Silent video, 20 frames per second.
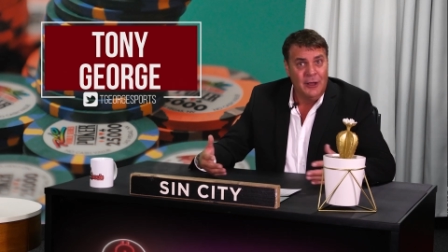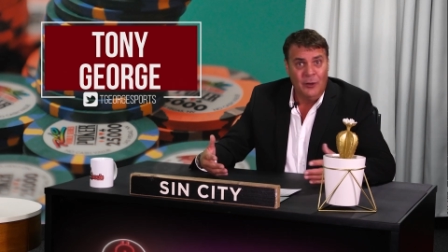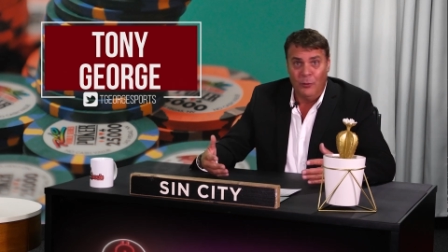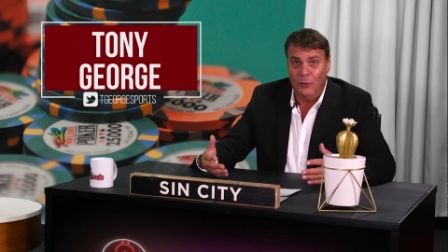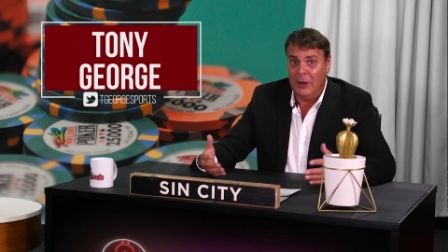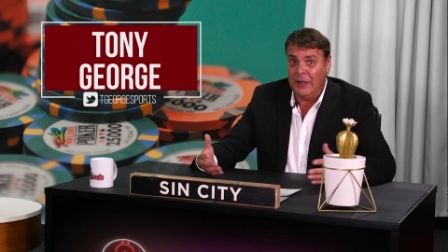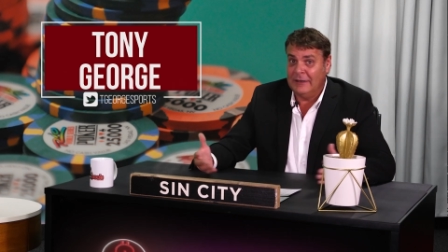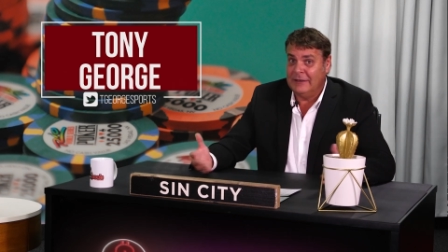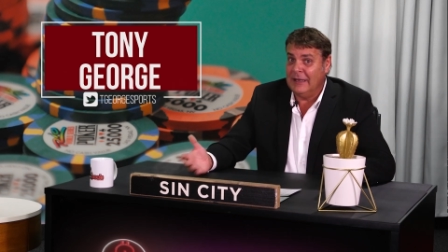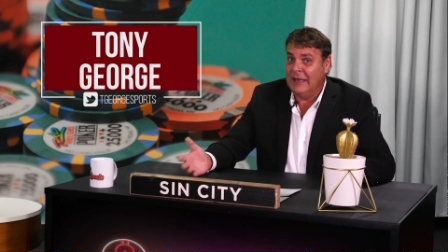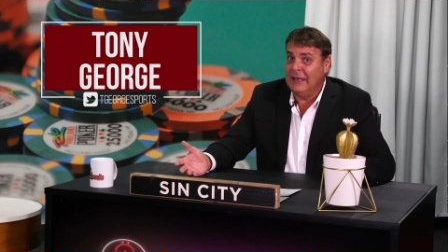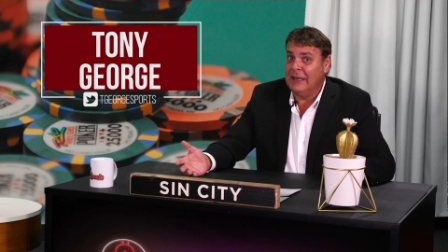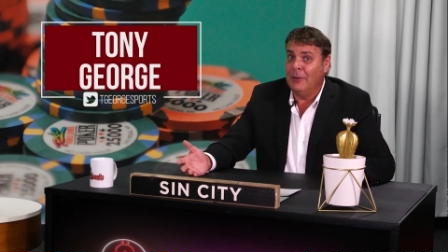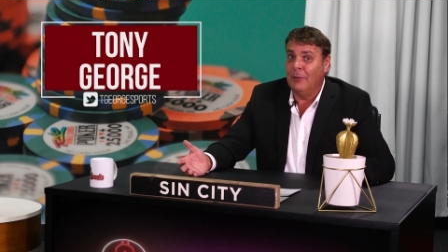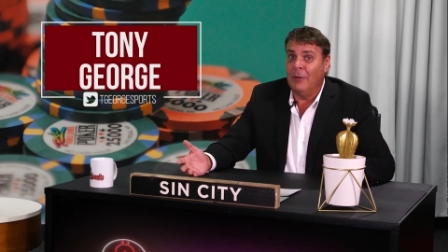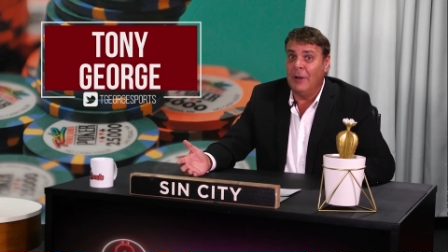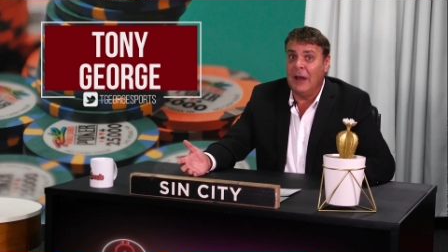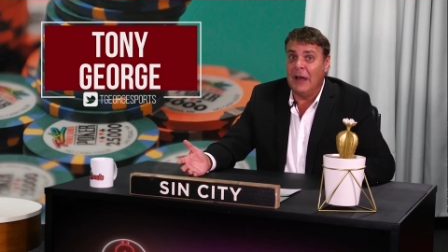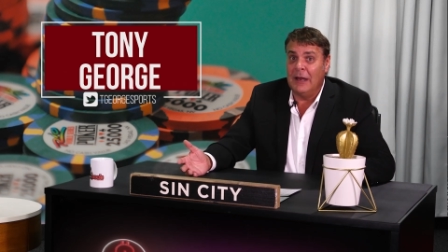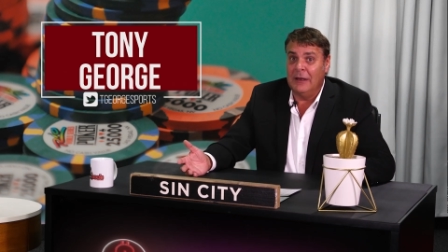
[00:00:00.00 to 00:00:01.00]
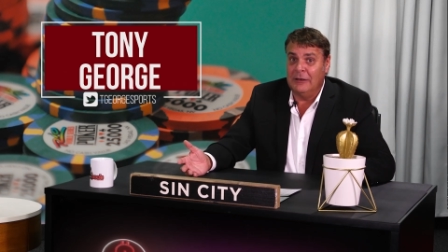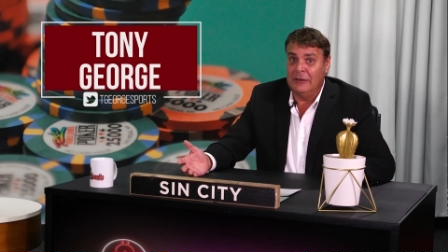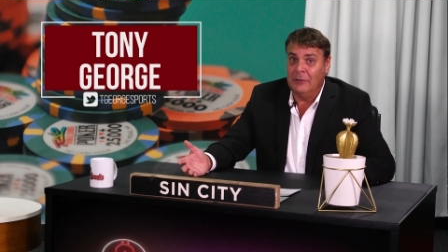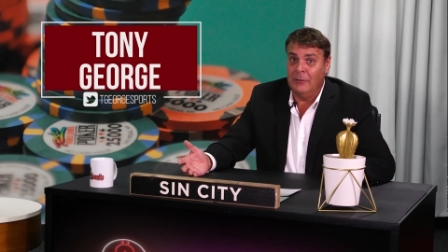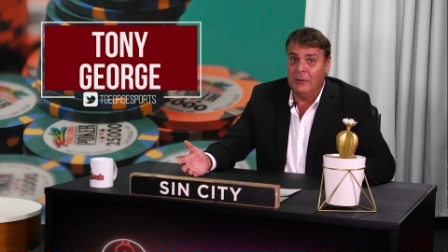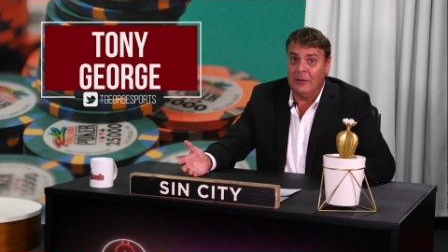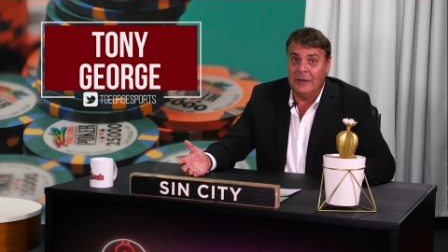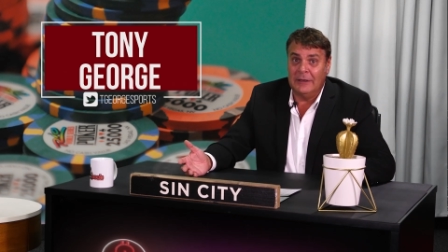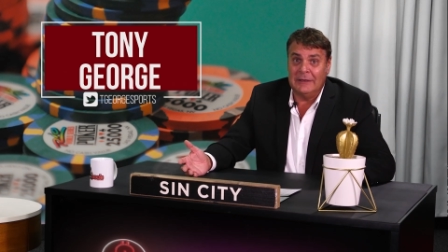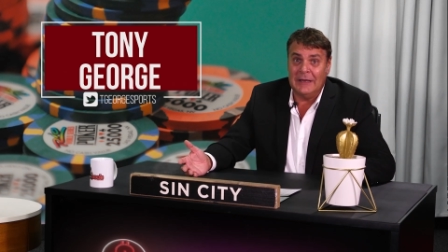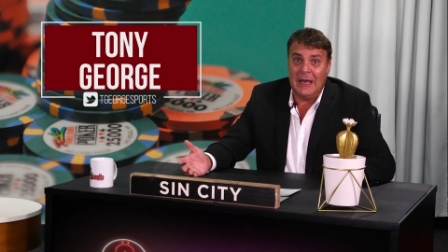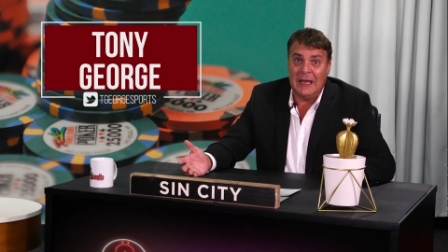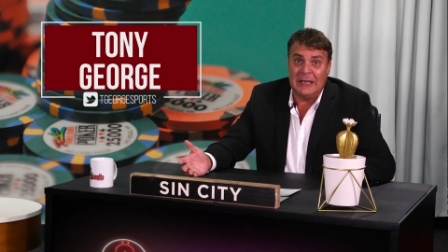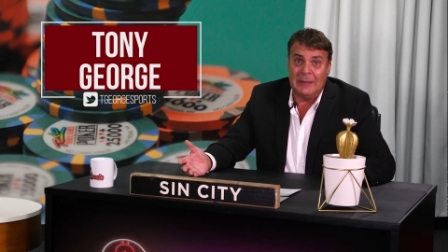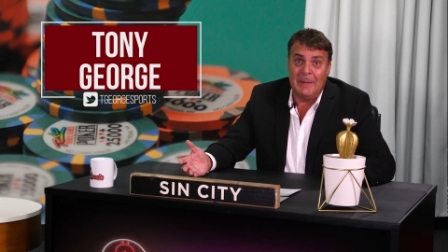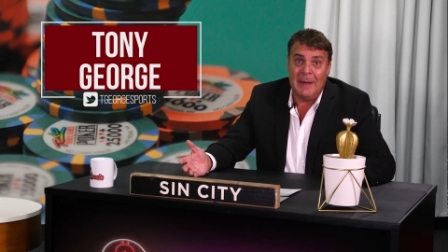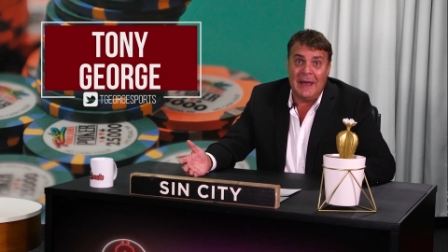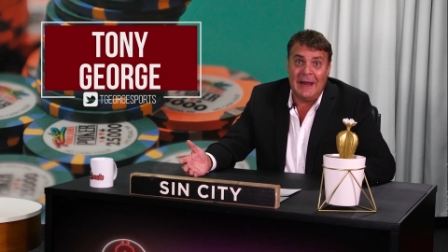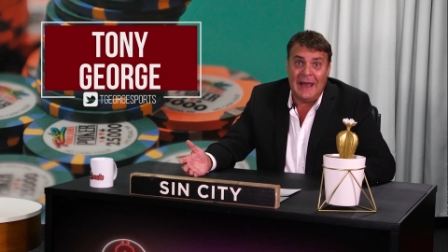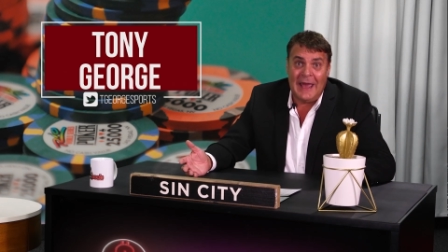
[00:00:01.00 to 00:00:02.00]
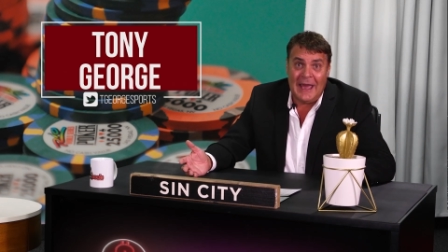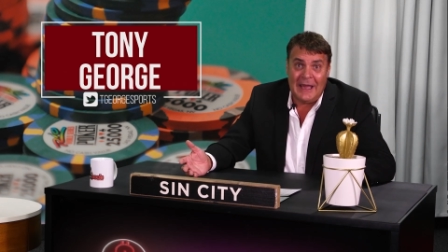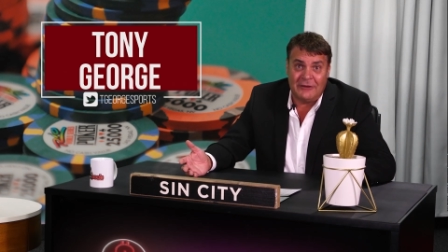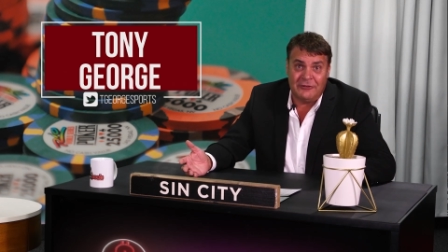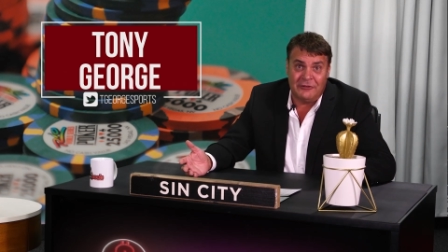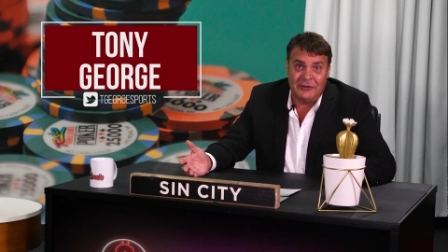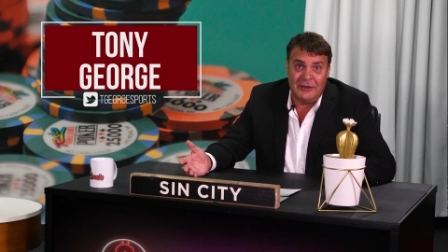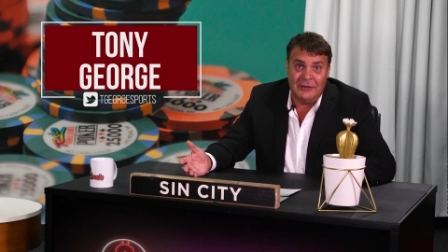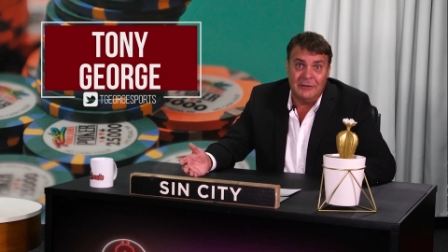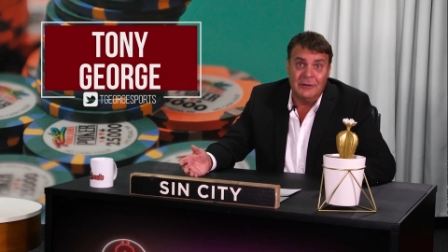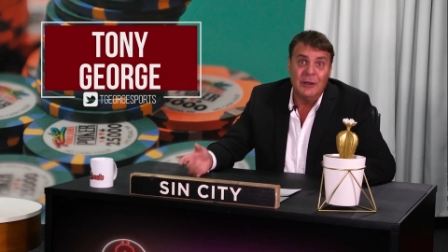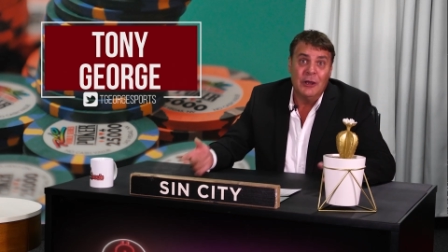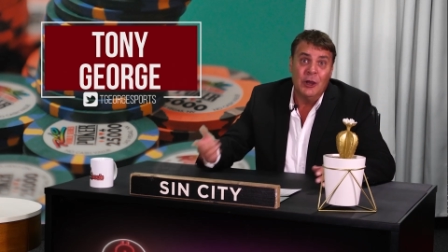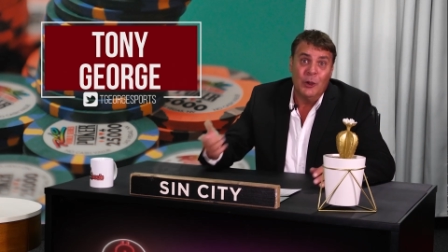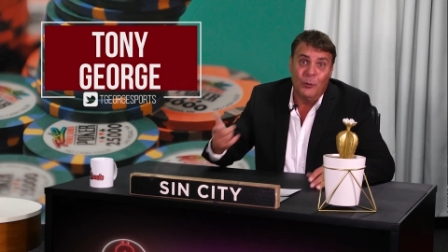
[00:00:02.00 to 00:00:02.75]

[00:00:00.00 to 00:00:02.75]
Well, I'll tell you what, you want to talk about action?